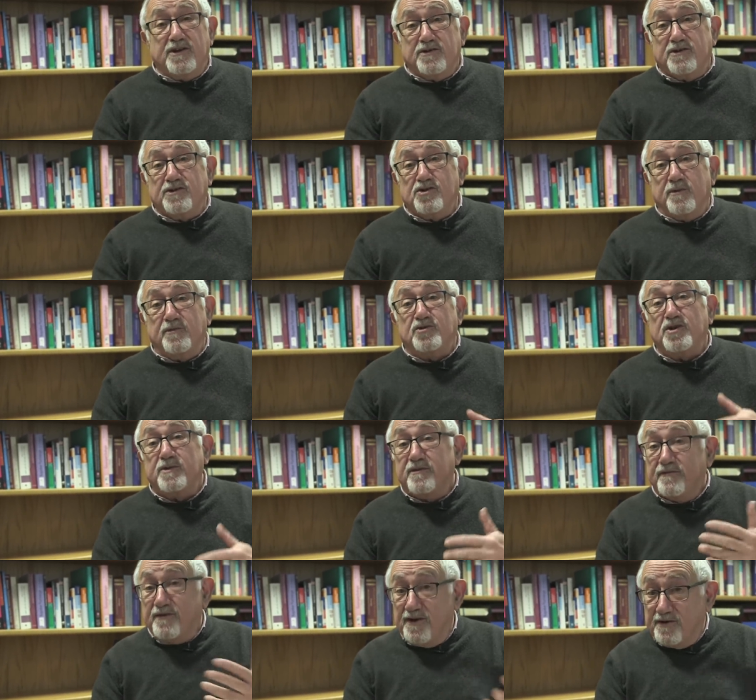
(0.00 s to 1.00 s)
good at geometry
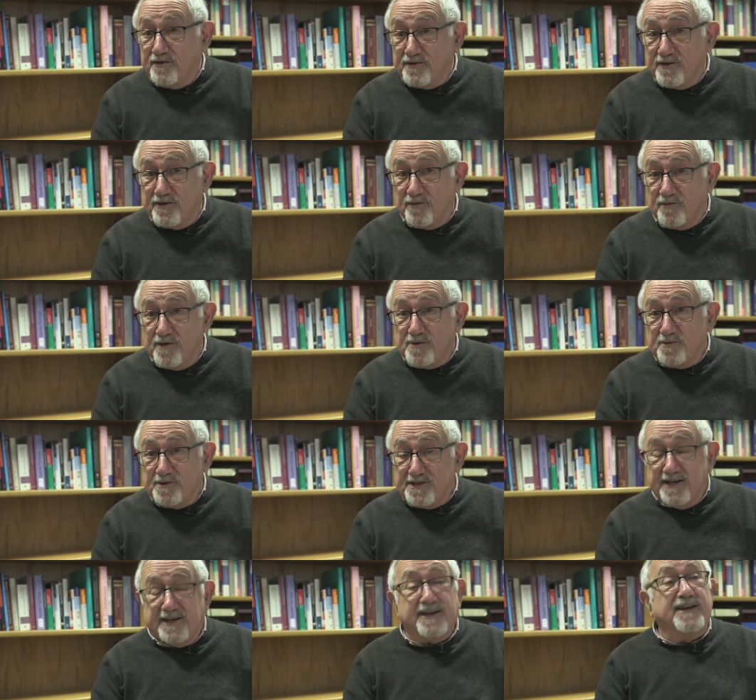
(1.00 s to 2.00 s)
but are very good at
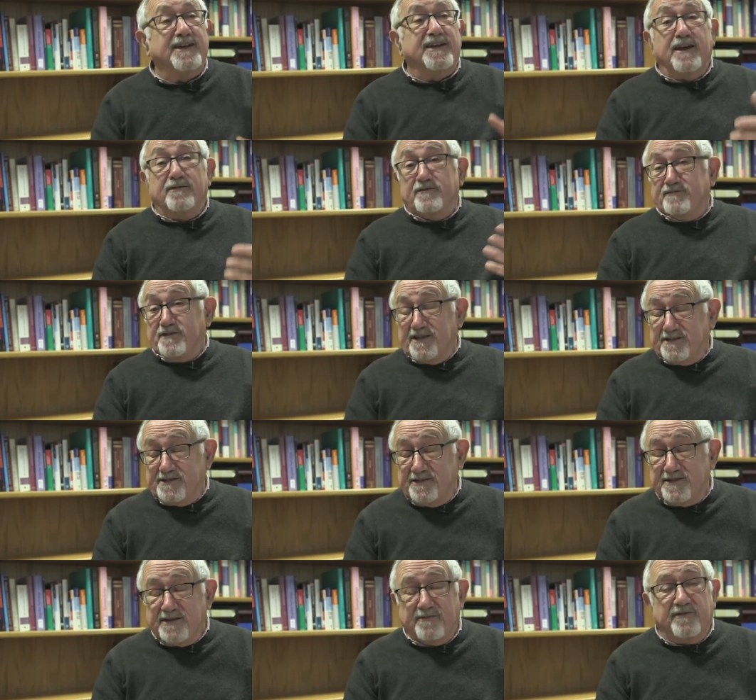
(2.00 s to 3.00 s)
arithmetic, and we've
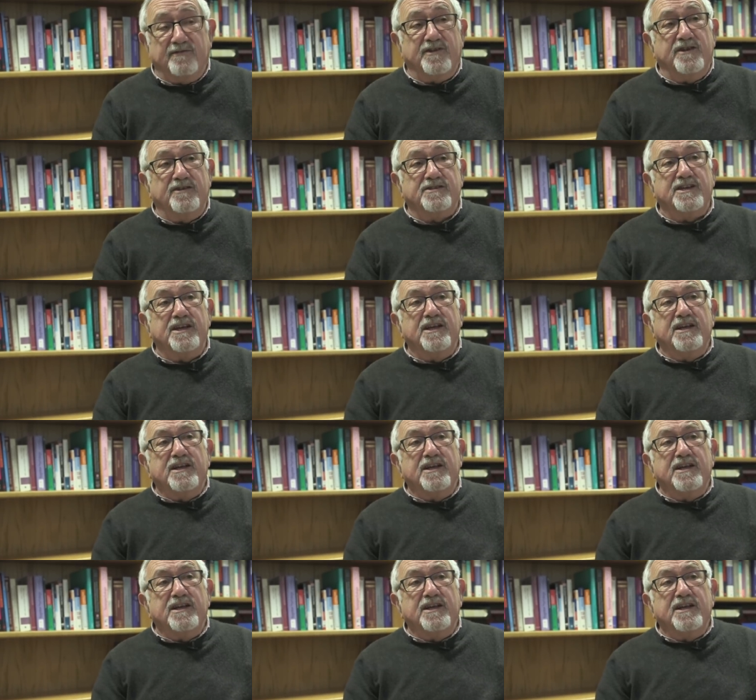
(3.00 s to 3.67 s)
tested some of those.